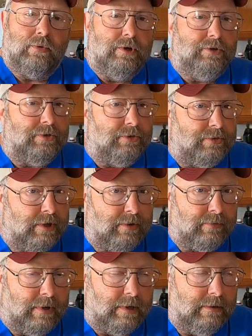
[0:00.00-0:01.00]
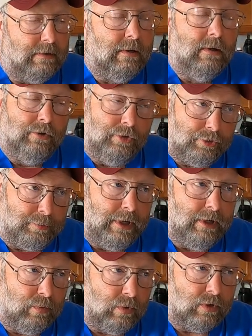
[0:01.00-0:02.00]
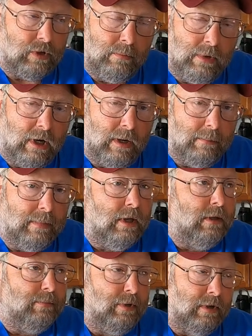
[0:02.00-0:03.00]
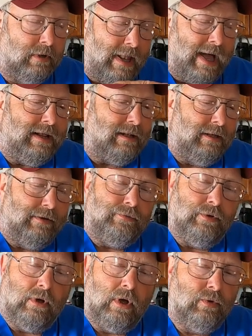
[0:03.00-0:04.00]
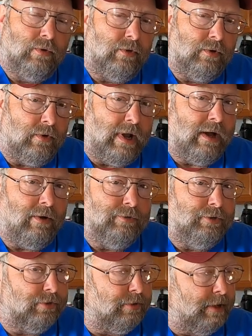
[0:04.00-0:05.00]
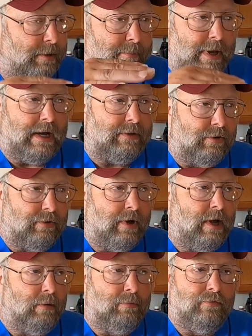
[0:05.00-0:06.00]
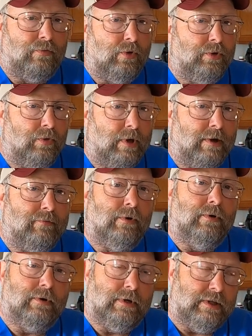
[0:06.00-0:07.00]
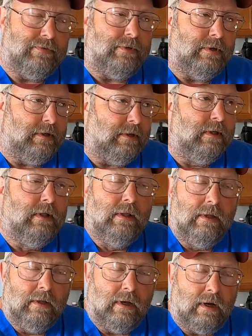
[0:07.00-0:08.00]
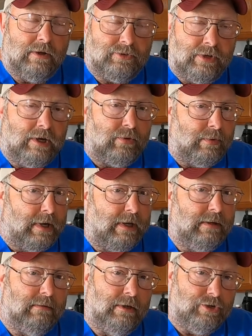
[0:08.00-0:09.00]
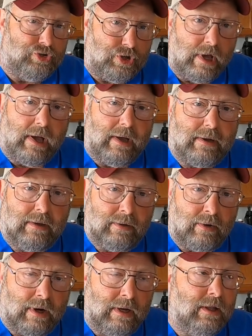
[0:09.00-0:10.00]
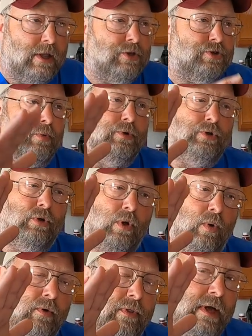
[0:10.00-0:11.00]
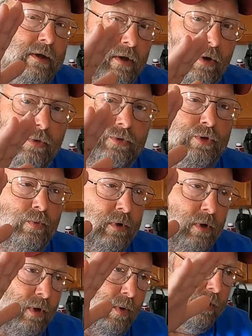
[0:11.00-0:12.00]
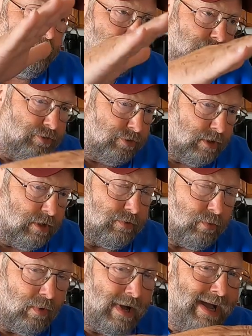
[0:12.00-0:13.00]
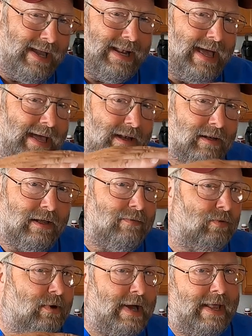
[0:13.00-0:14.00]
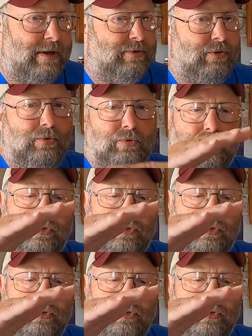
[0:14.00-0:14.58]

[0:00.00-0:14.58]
increase your sink rate. Your speed will come up, but likely if you're low to the ground, you're going to impact the ground before you ever get the uh, sink rate in check. All right. So when you lower that nose, you want to lower it to just right at level attitude.